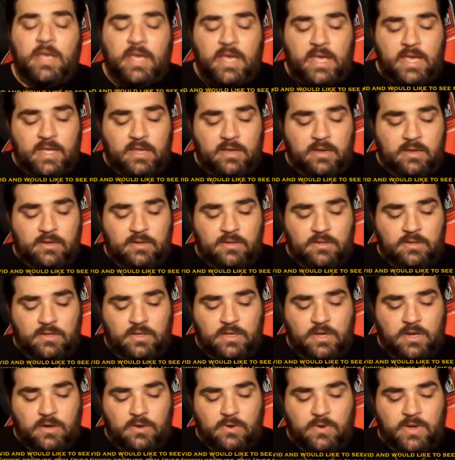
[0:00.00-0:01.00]
And,
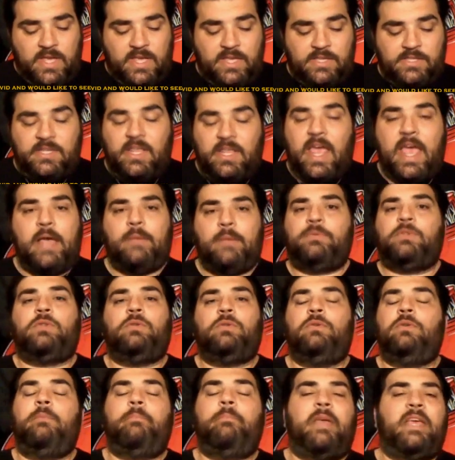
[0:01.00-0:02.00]
you know, he's an
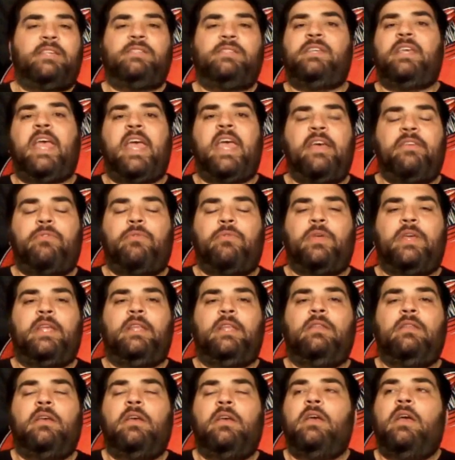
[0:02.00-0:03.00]
absolute amazing
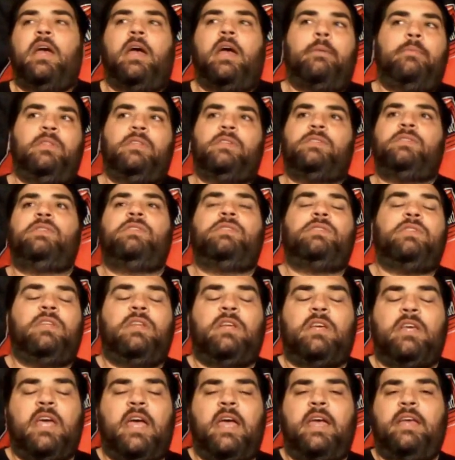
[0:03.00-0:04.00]
athlete. I mean, this
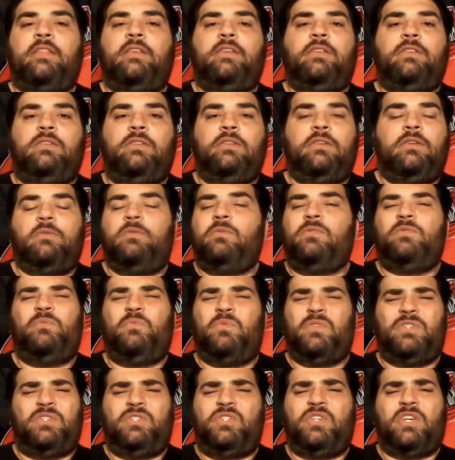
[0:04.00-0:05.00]
isn't a guy that
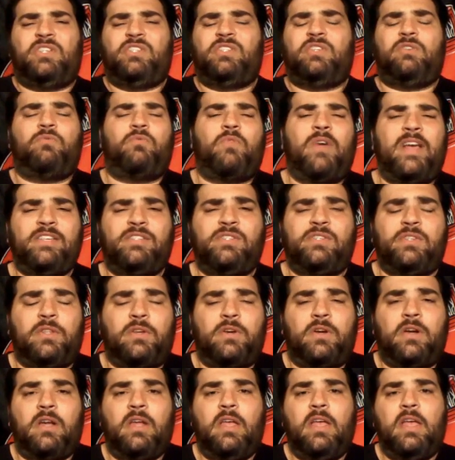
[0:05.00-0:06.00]
was just a
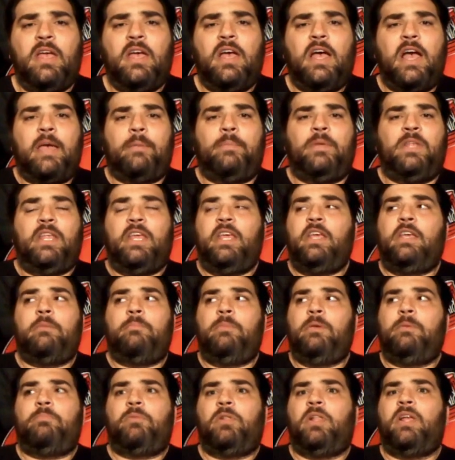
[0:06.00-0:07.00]
wrestler. I mean, he
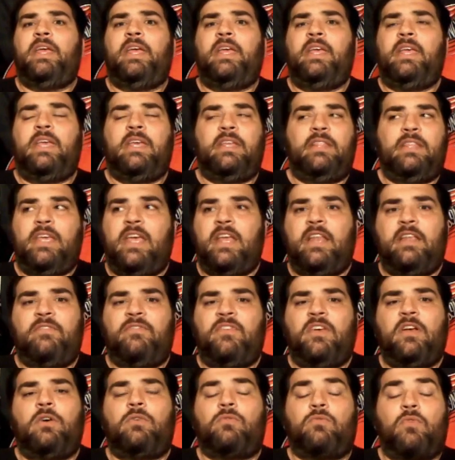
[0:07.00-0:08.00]
could be playing in the
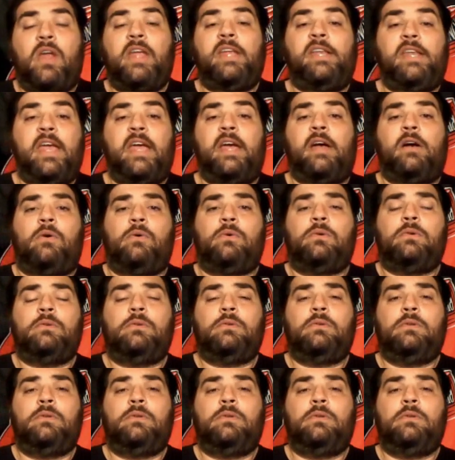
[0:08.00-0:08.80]
NFL right now.